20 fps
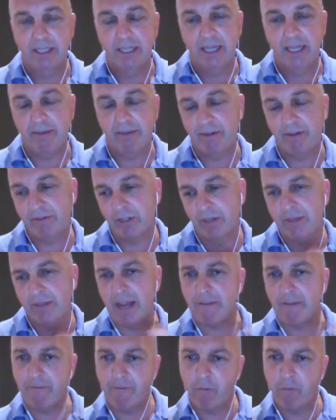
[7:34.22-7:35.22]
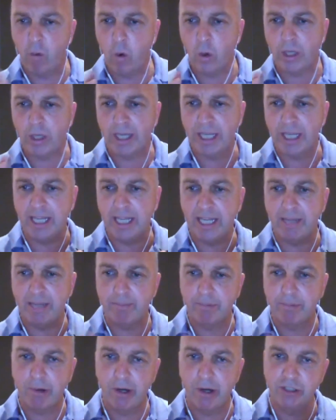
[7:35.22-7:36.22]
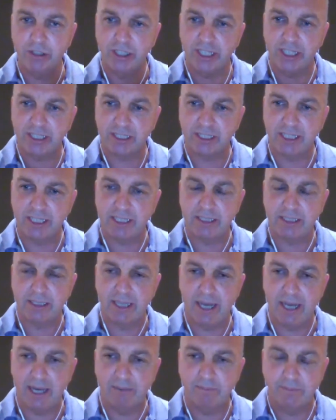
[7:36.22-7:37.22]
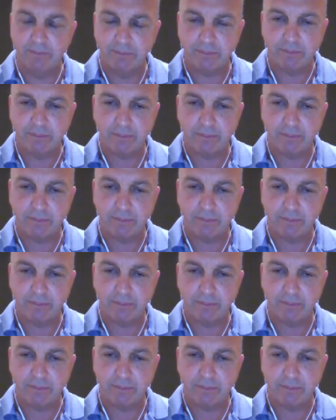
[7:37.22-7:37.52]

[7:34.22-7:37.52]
And we've got about 4 key projects that